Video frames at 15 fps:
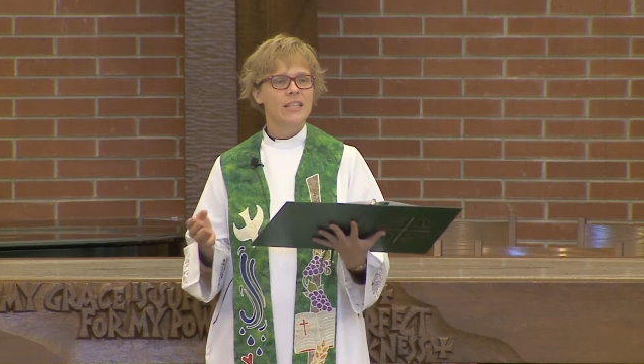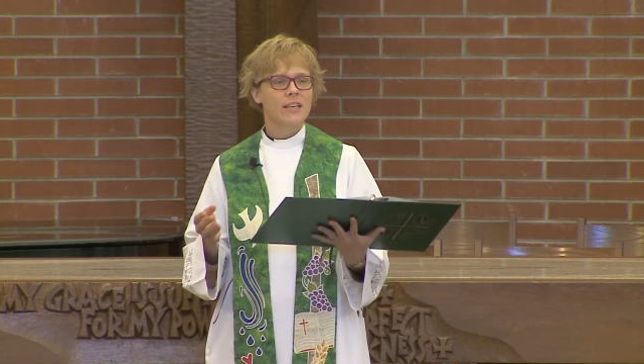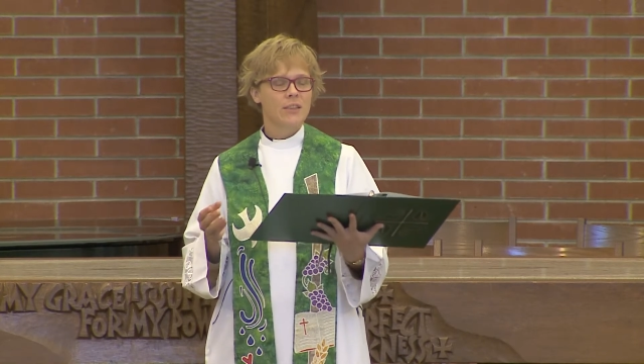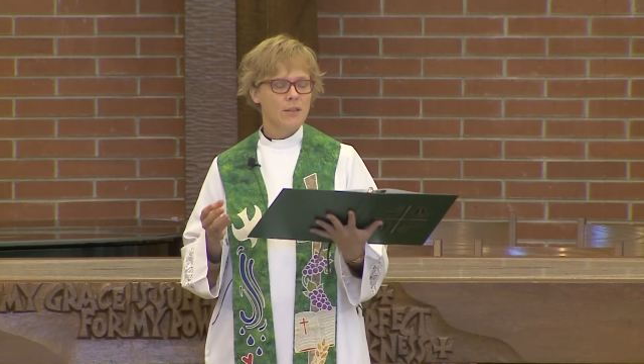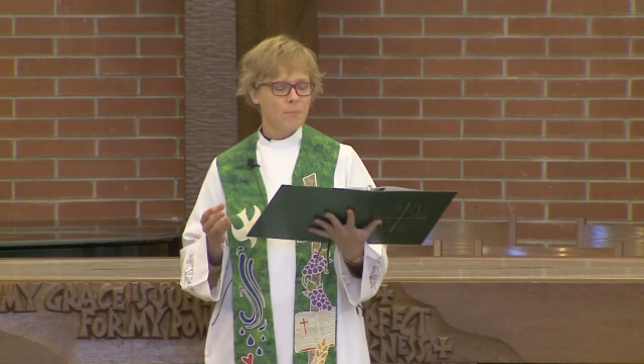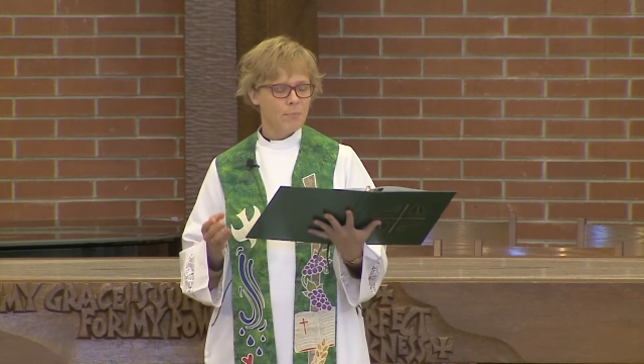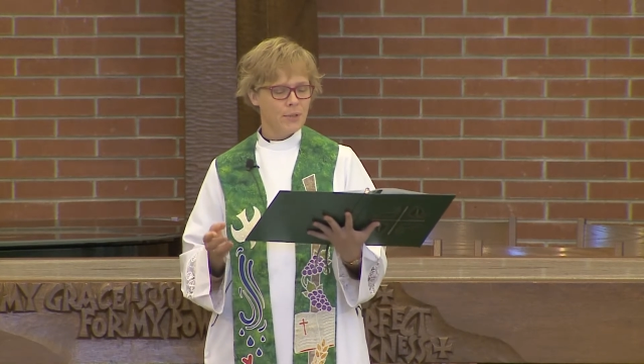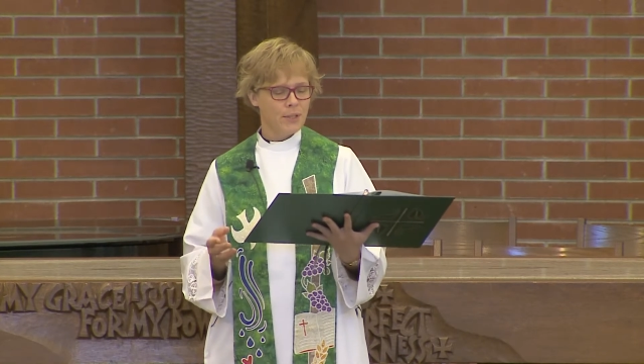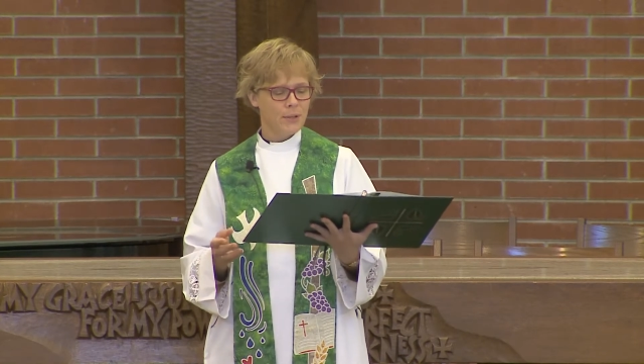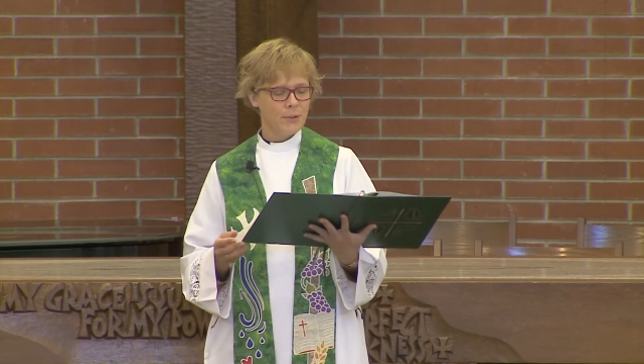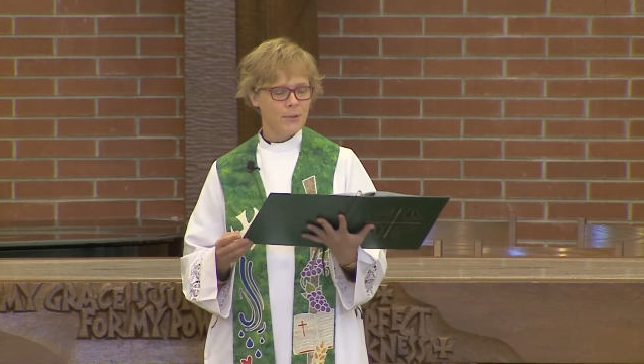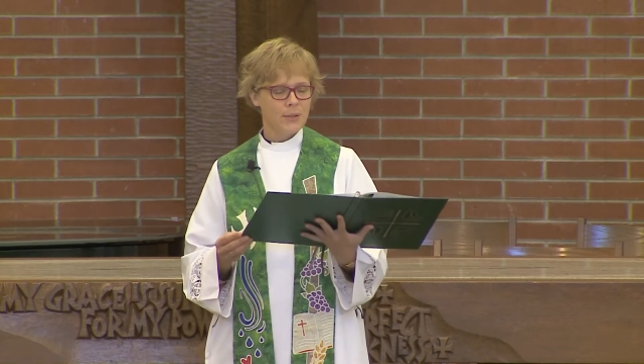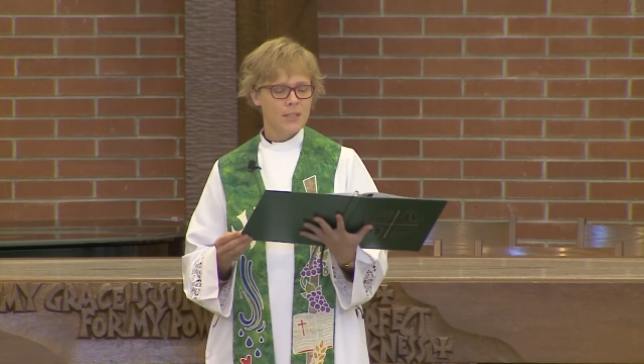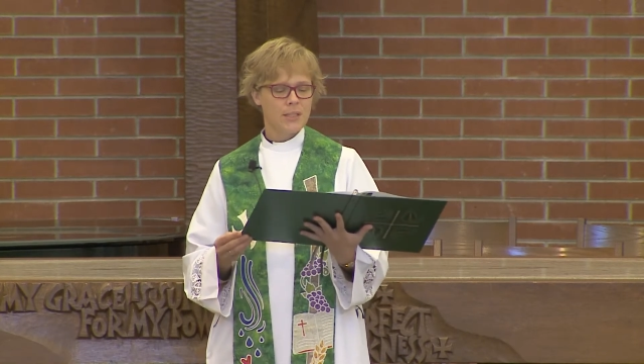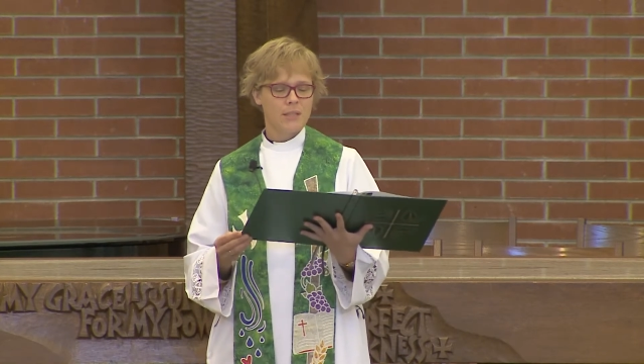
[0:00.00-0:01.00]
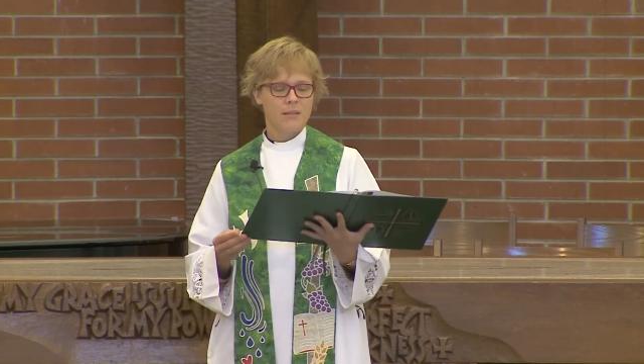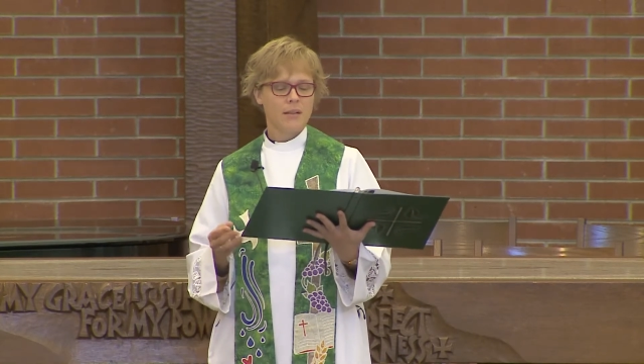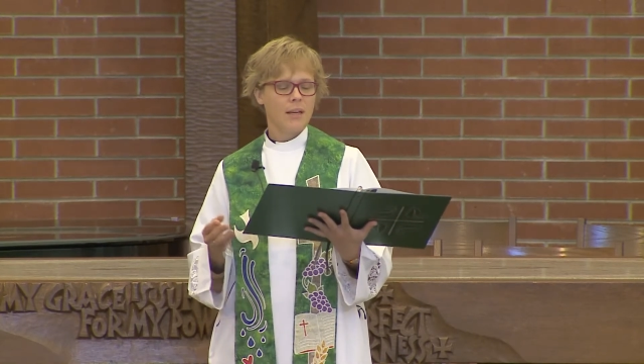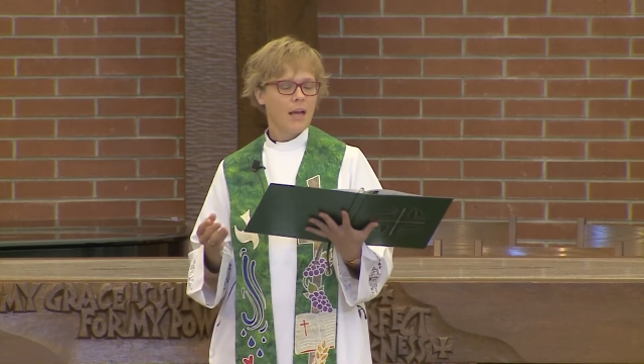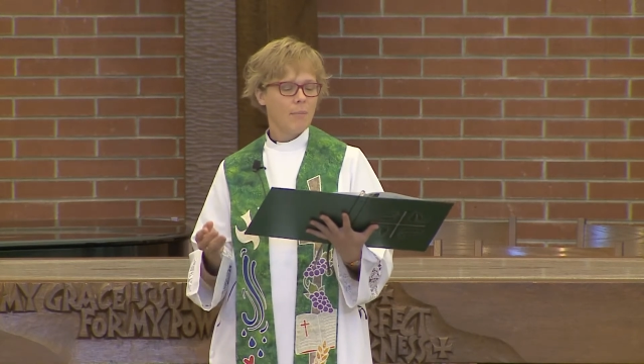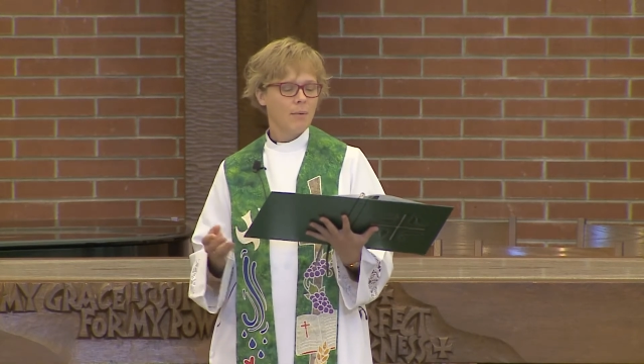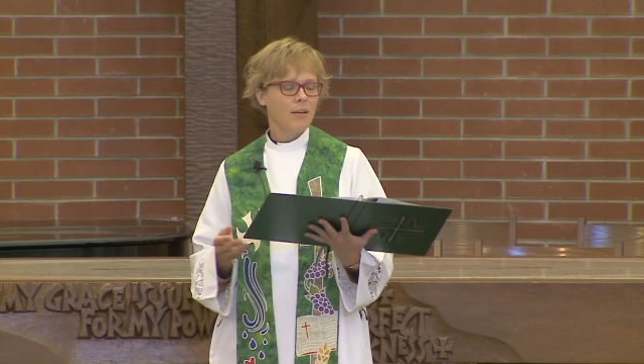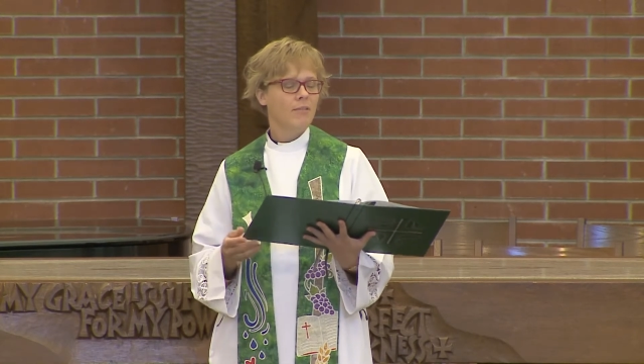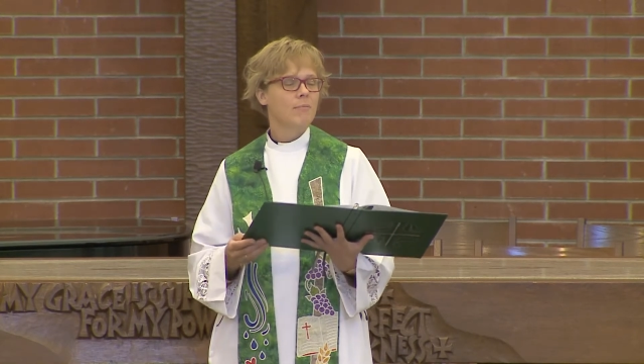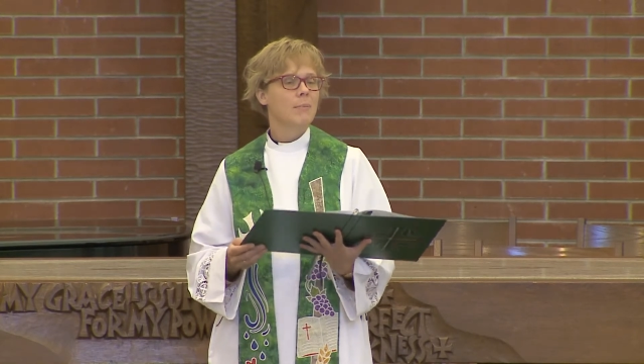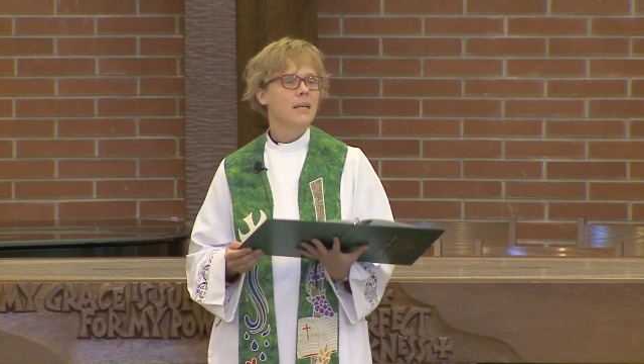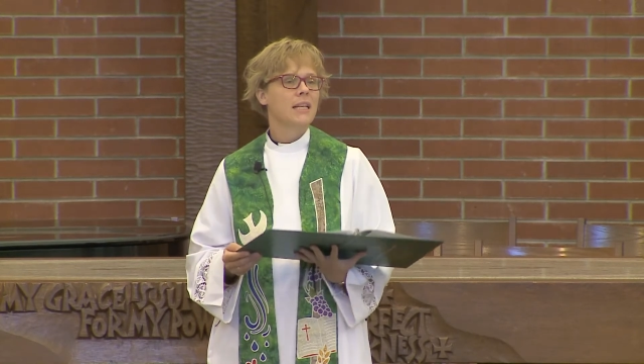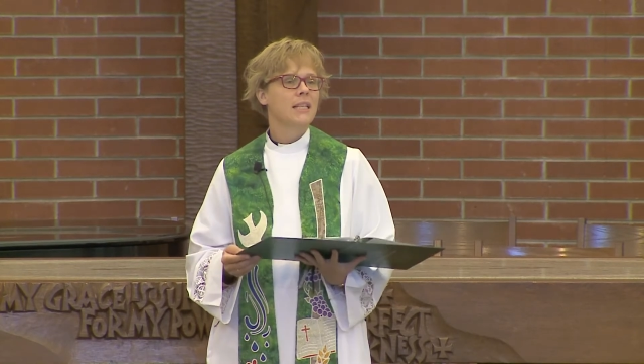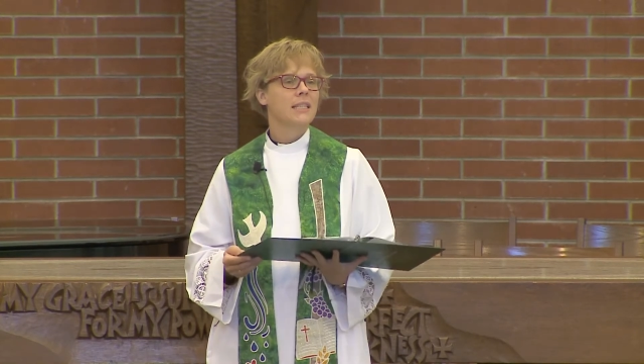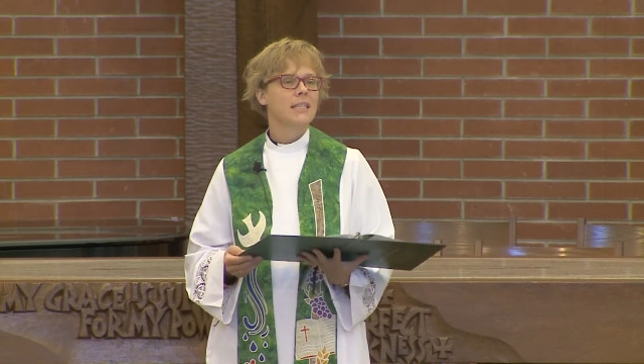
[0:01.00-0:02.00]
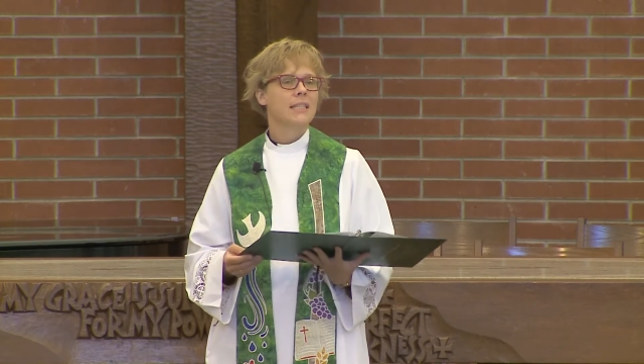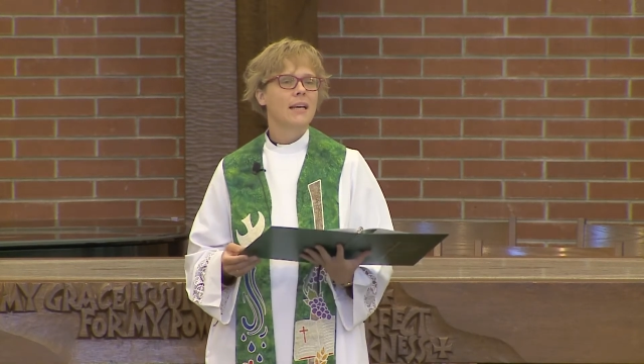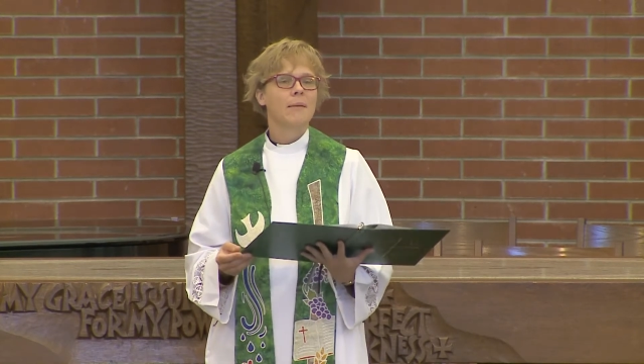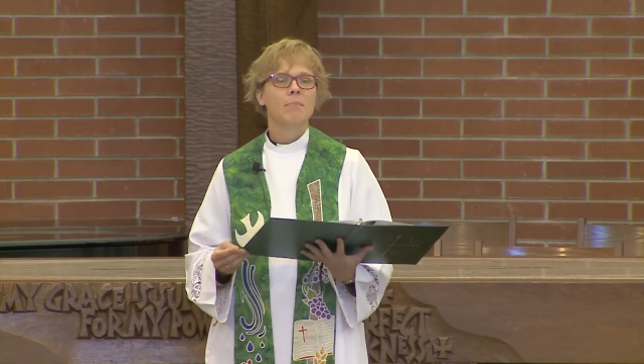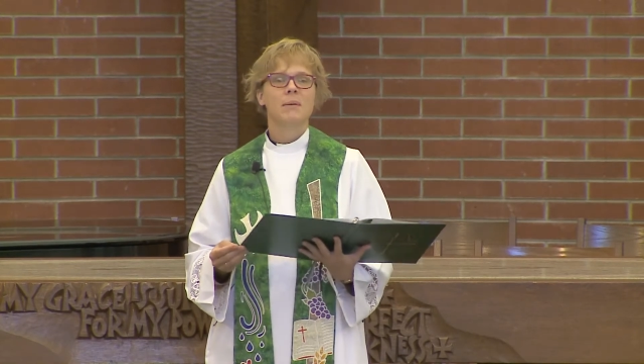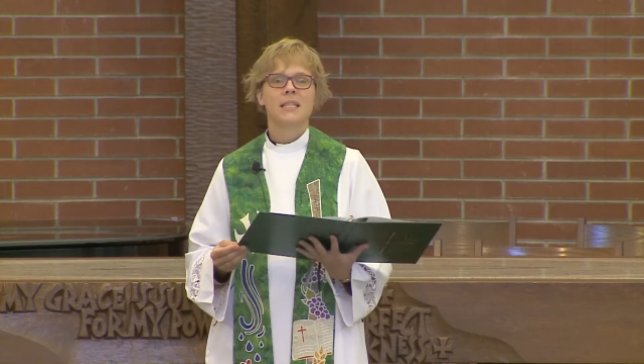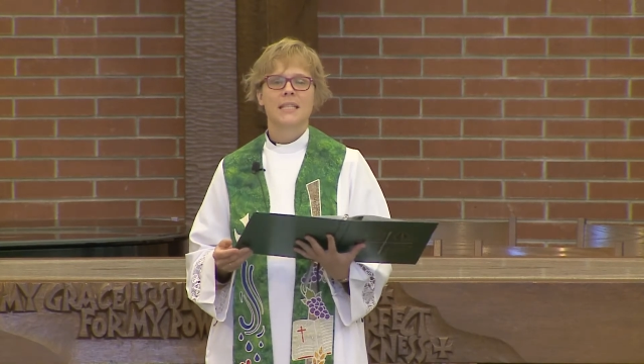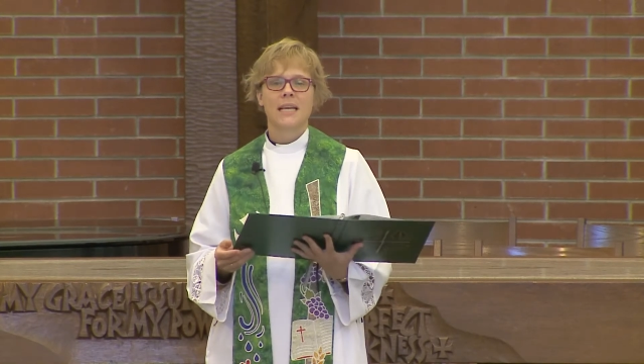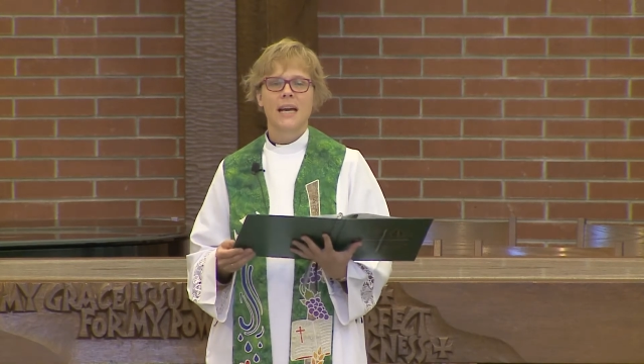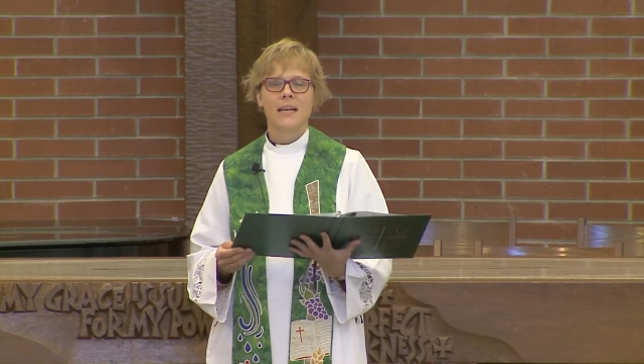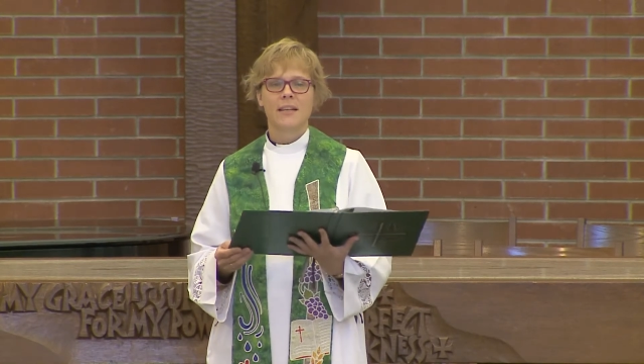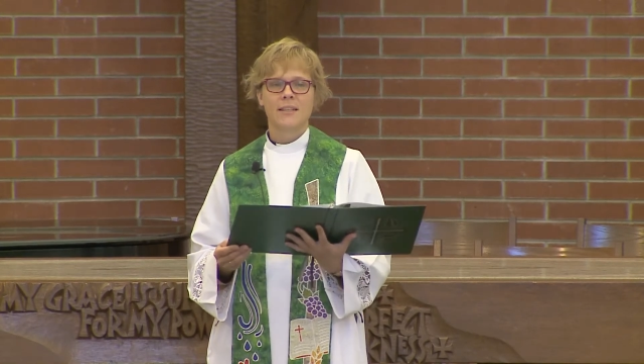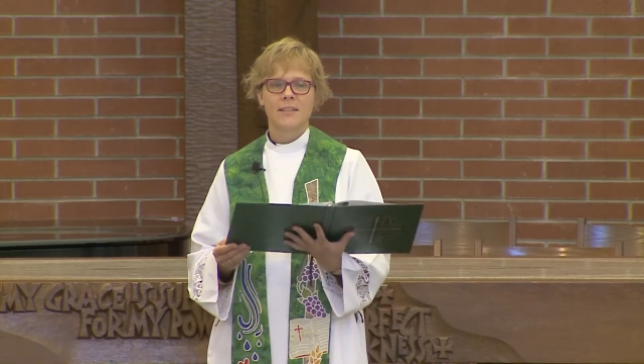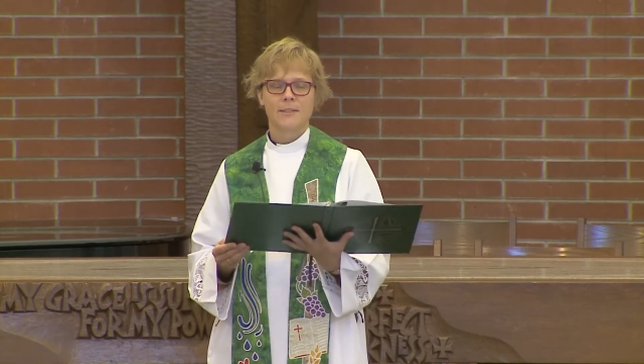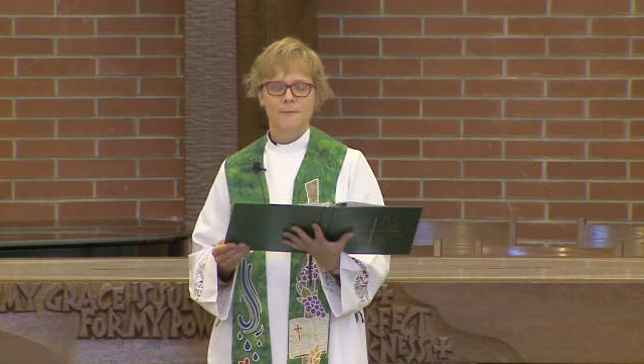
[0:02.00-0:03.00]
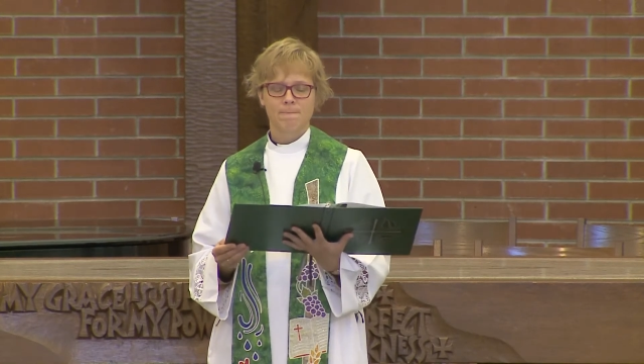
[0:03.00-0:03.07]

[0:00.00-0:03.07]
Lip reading: in the pews a couple of minutes and be silent.